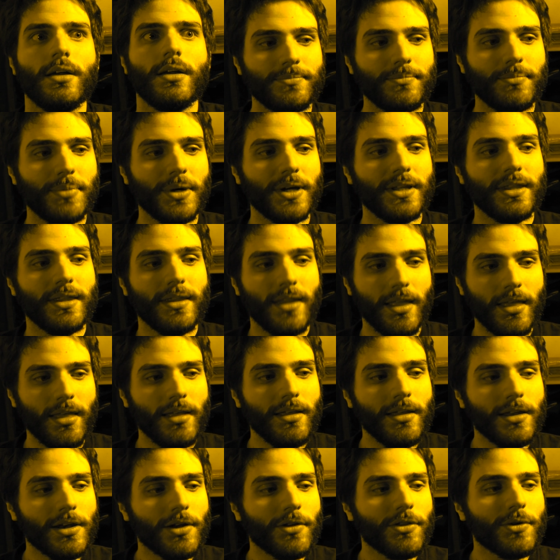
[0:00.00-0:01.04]
but,
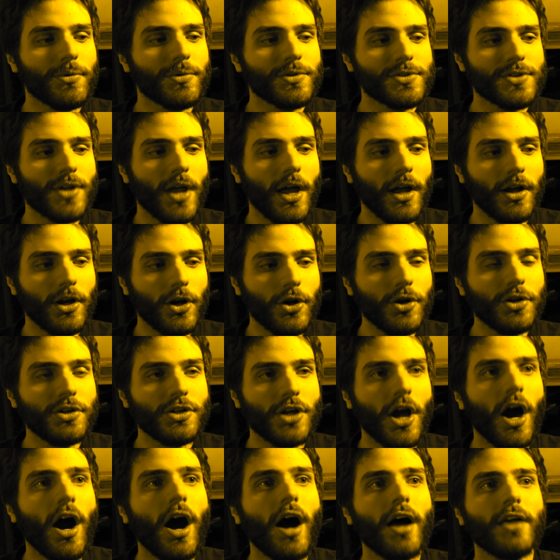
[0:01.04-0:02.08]
there was good
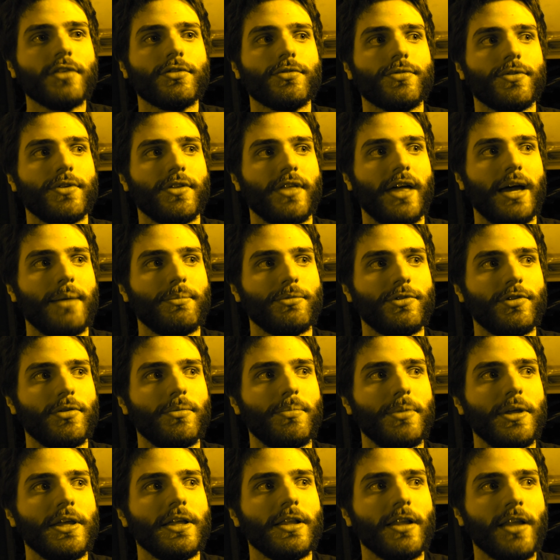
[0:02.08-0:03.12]
cause for them to
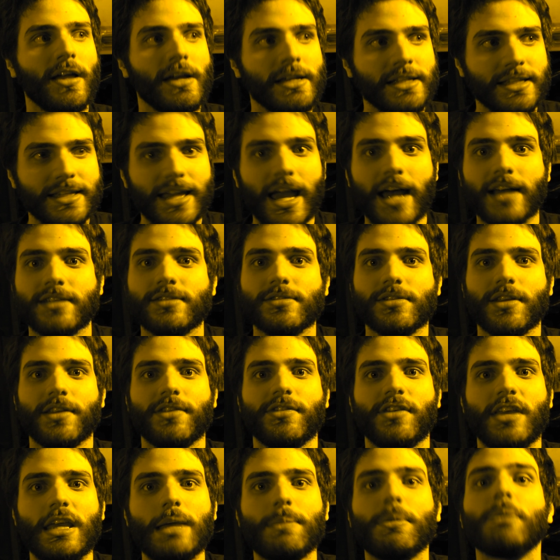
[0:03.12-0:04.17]
be like, yes, let's
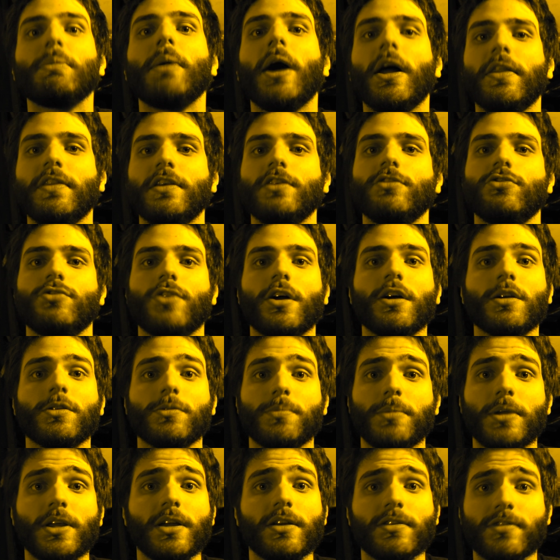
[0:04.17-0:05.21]
keep him on these drugs
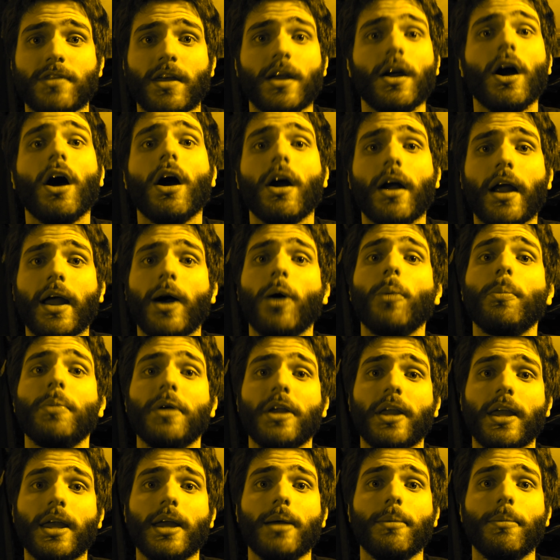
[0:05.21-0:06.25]
because they are
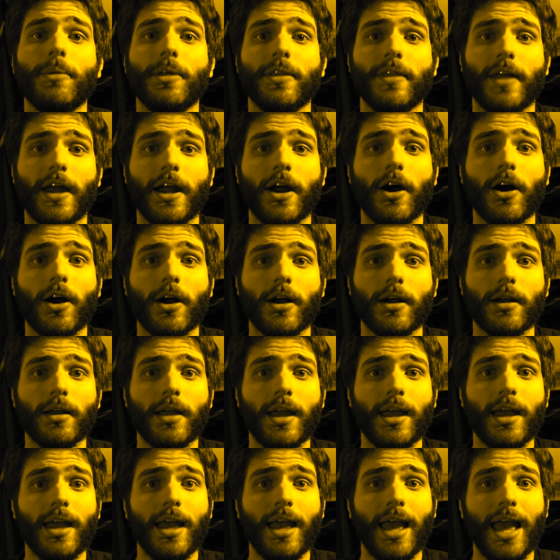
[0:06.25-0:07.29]
helping him and they are
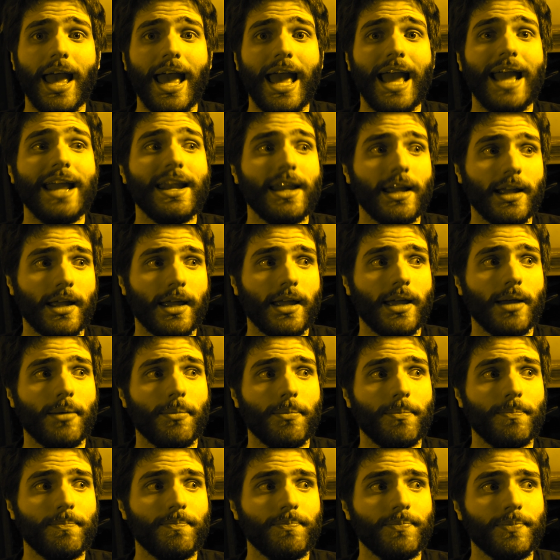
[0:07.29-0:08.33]
aiding
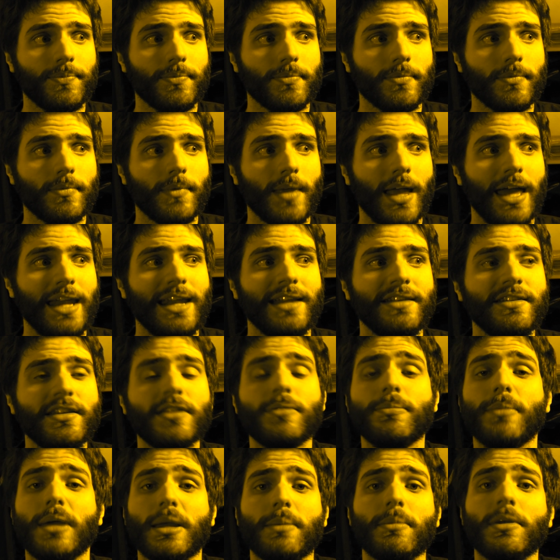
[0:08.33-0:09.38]
him. And it did
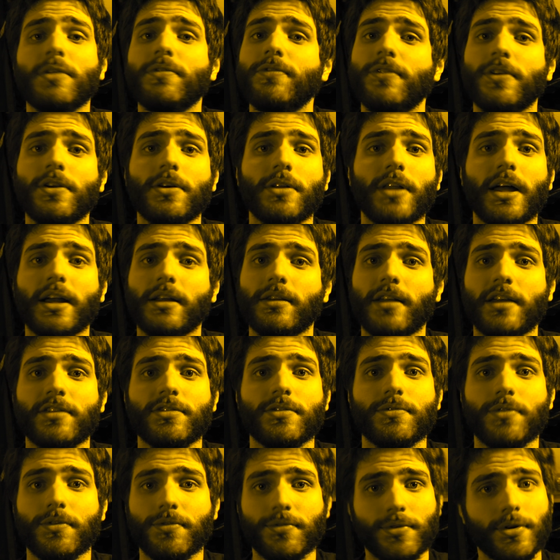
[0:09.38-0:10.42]
make me feel like less
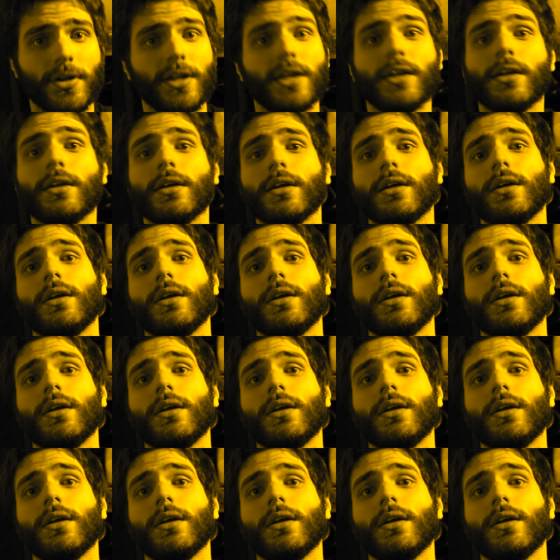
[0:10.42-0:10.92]
of a freak.